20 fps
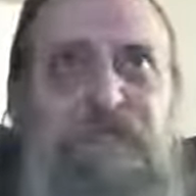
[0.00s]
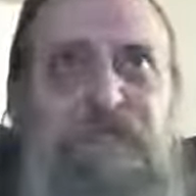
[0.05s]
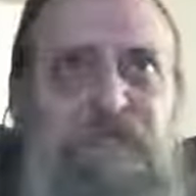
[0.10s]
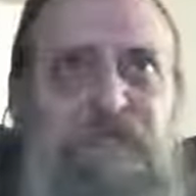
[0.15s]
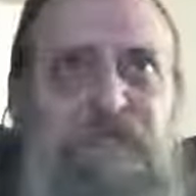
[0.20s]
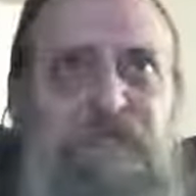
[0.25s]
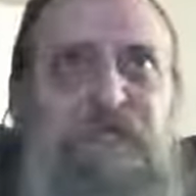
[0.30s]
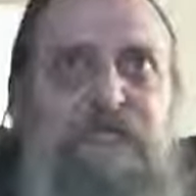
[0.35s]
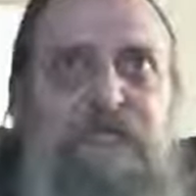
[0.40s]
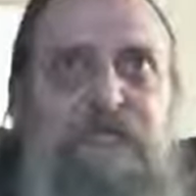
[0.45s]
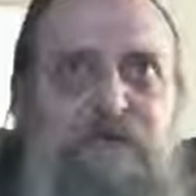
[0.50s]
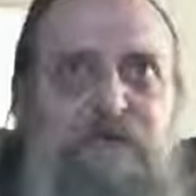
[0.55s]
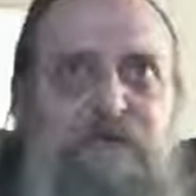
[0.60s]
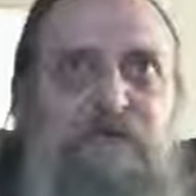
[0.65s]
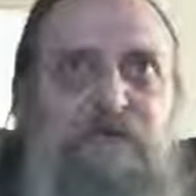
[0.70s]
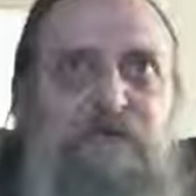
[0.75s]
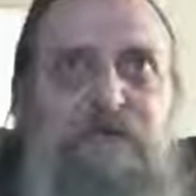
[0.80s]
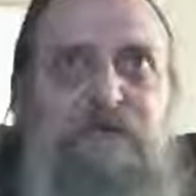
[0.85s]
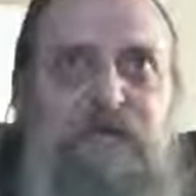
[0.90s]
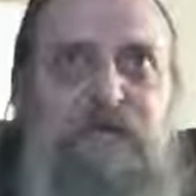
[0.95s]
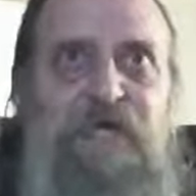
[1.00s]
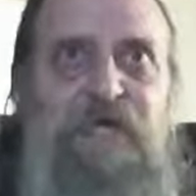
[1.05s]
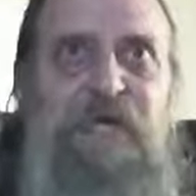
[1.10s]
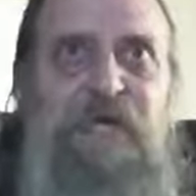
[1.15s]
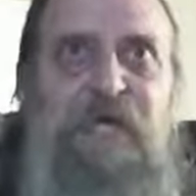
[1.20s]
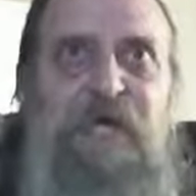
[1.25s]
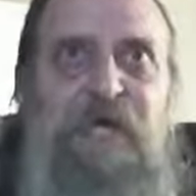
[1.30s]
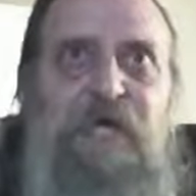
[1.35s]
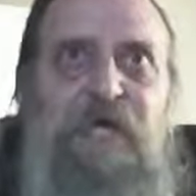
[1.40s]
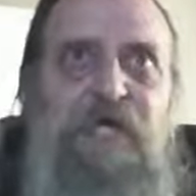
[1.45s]
and, and all
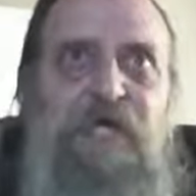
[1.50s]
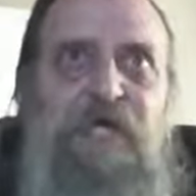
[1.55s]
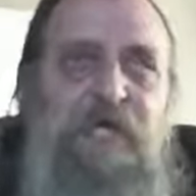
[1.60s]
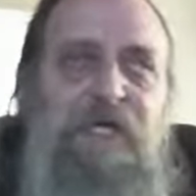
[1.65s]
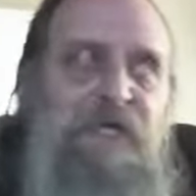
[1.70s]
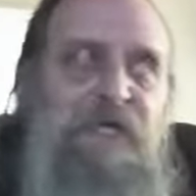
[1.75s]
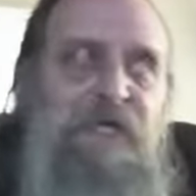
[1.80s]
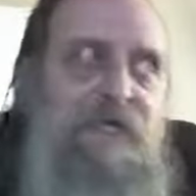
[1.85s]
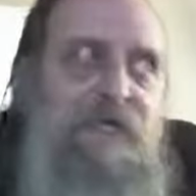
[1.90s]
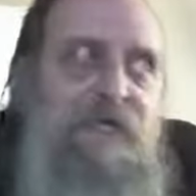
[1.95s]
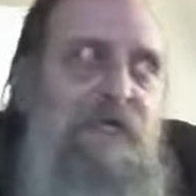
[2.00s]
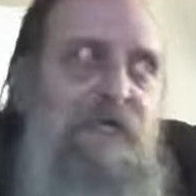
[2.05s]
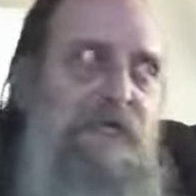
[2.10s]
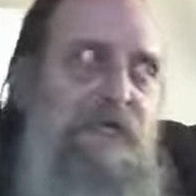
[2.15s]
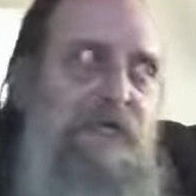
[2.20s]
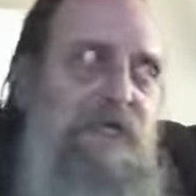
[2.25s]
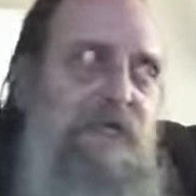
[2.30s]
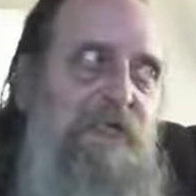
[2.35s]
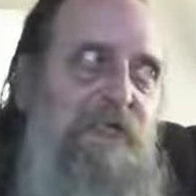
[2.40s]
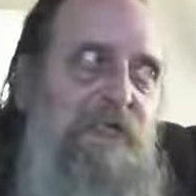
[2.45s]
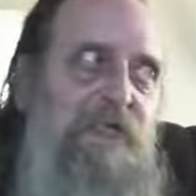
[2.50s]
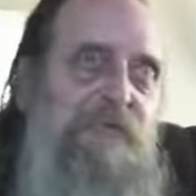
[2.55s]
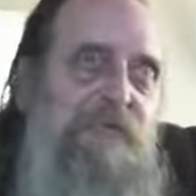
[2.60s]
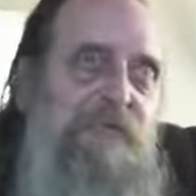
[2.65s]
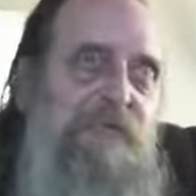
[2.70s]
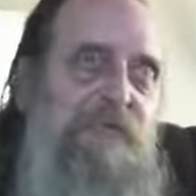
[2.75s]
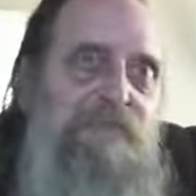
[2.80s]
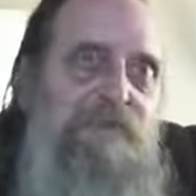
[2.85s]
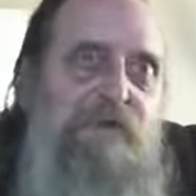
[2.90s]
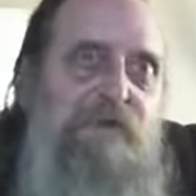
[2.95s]
that.
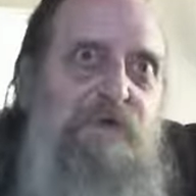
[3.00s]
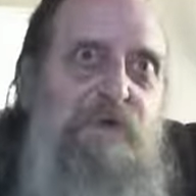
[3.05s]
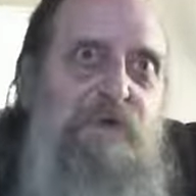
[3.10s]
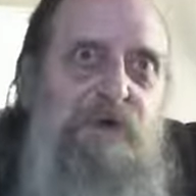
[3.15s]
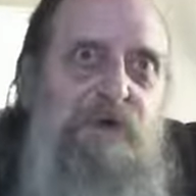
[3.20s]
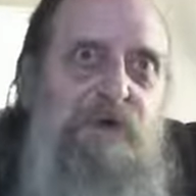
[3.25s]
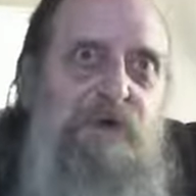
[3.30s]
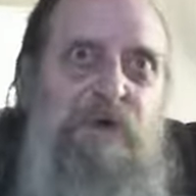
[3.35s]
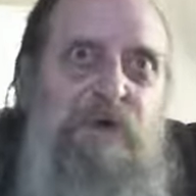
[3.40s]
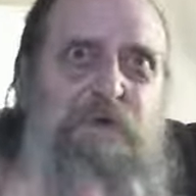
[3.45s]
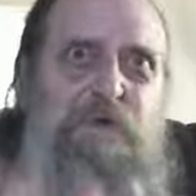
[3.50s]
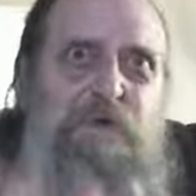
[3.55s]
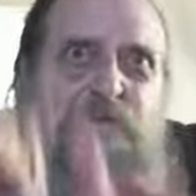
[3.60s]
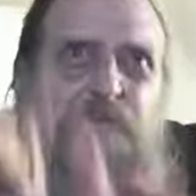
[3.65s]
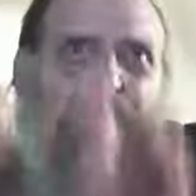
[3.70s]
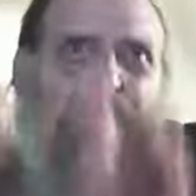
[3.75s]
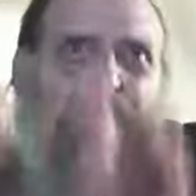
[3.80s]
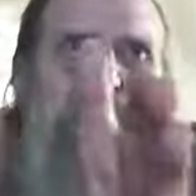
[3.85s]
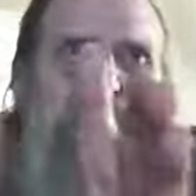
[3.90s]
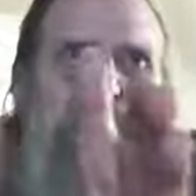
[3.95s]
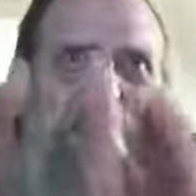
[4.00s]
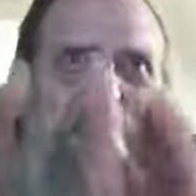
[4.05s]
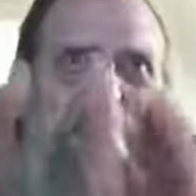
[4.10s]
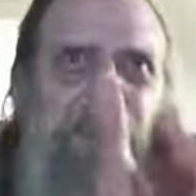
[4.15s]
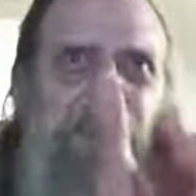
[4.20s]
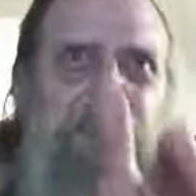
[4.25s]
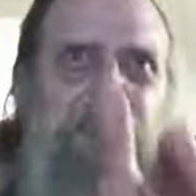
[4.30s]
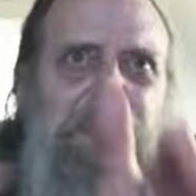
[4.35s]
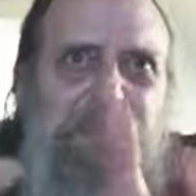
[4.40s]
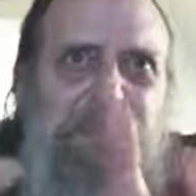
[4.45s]
If all of them are
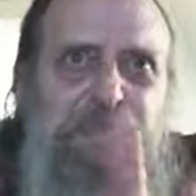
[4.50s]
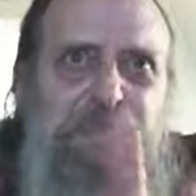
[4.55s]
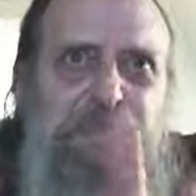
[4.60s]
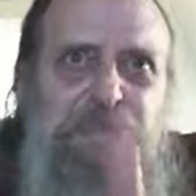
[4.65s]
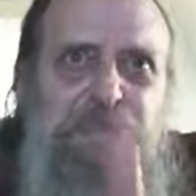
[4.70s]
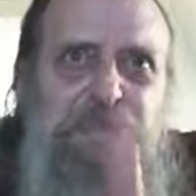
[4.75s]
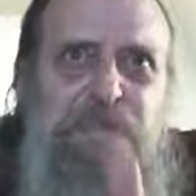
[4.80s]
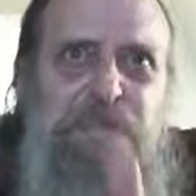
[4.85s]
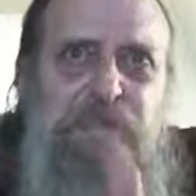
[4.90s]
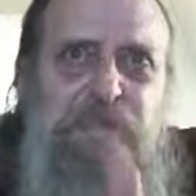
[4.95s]
teachers,